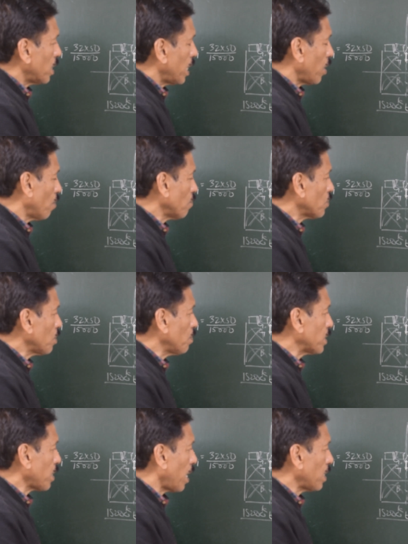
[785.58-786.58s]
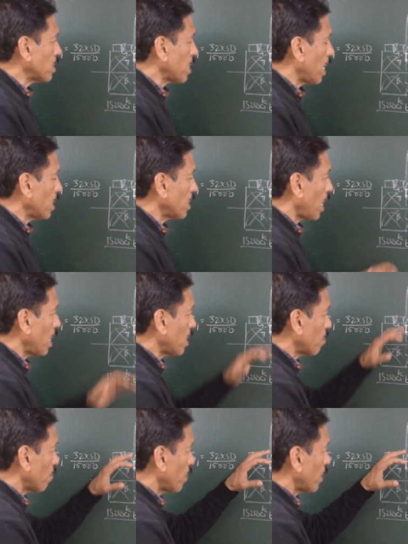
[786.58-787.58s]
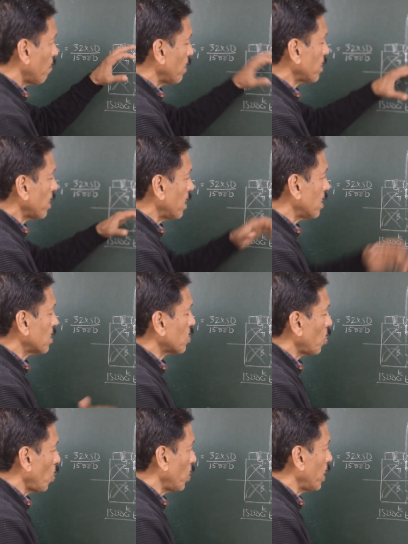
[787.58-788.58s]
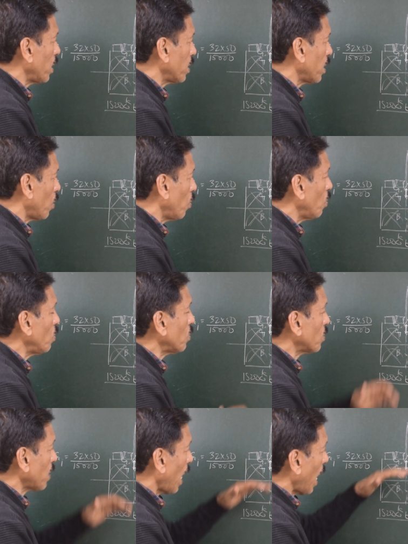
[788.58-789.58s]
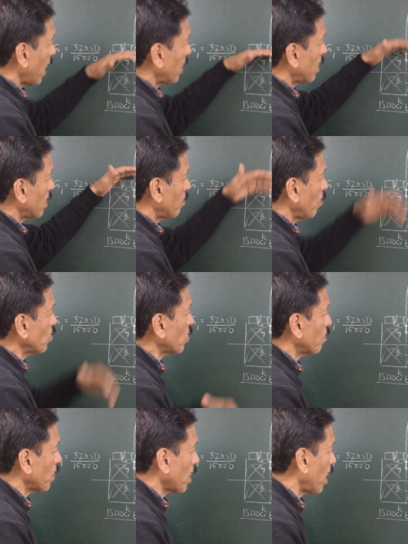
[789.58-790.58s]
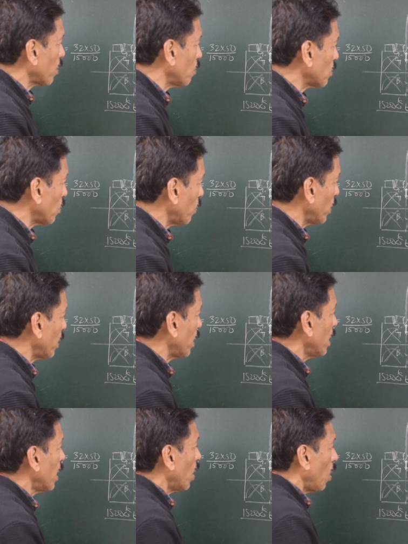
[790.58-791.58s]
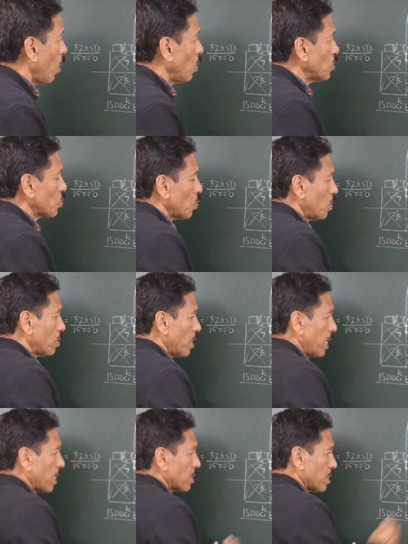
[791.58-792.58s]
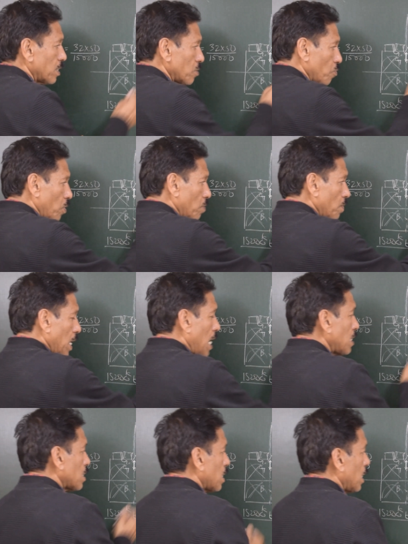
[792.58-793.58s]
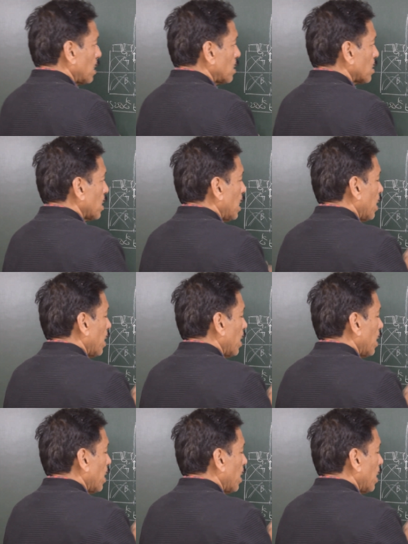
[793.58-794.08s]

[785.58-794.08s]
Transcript: an officer must understand that when a vessel is loaded in the holds and most of the cargo is loaded also on deck, this is one of the last slings